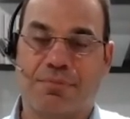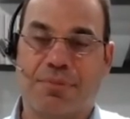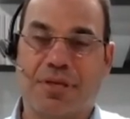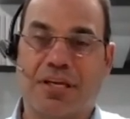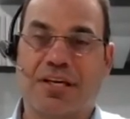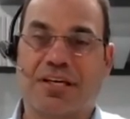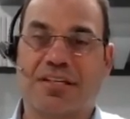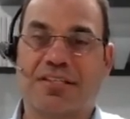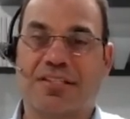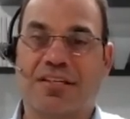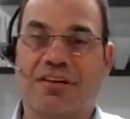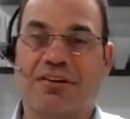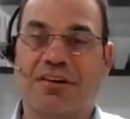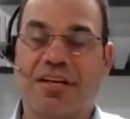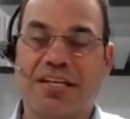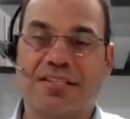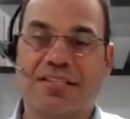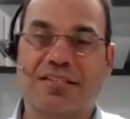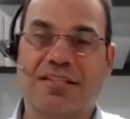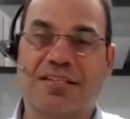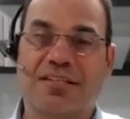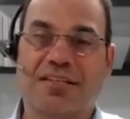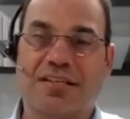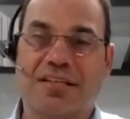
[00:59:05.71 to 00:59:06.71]
Because there
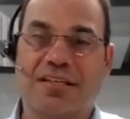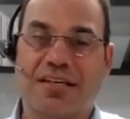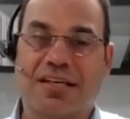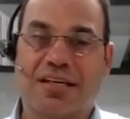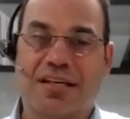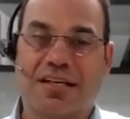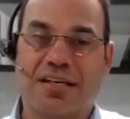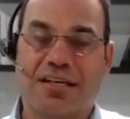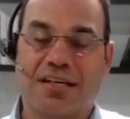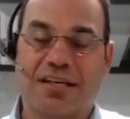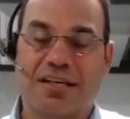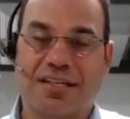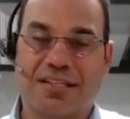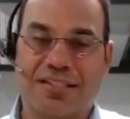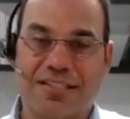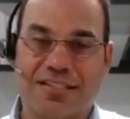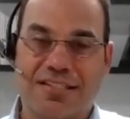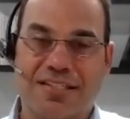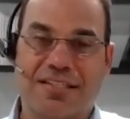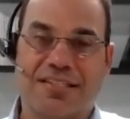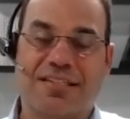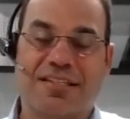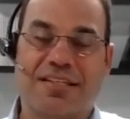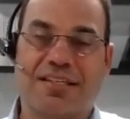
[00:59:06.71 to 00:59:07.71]
isn't
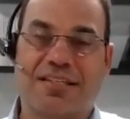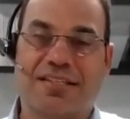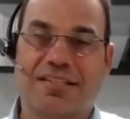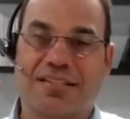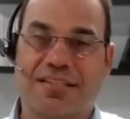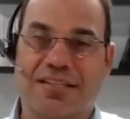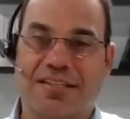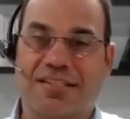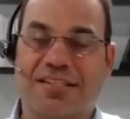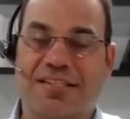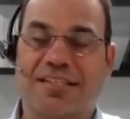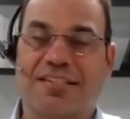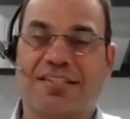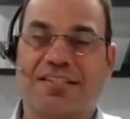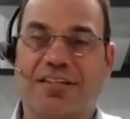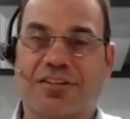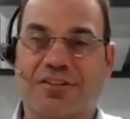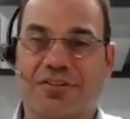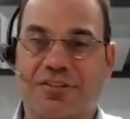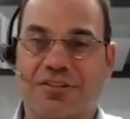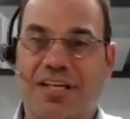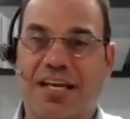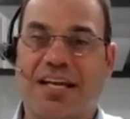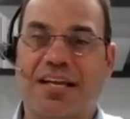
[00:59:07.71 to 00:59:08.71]
consistent
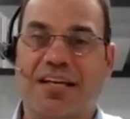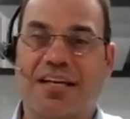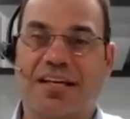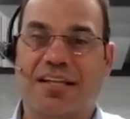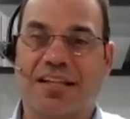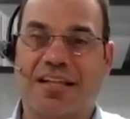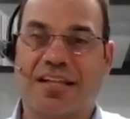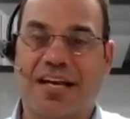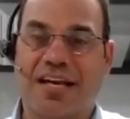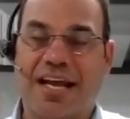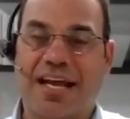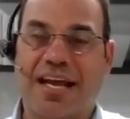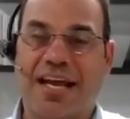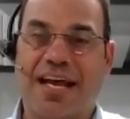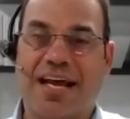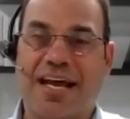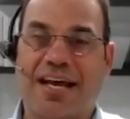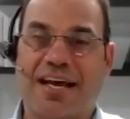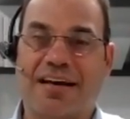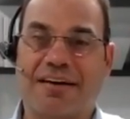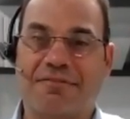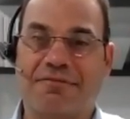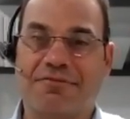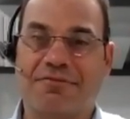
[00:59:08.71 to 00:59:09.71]
statistical data that I
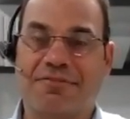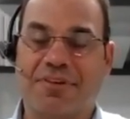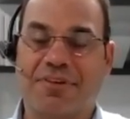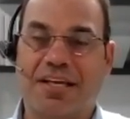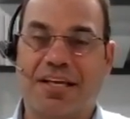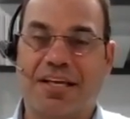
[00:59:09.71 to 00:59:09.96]
have,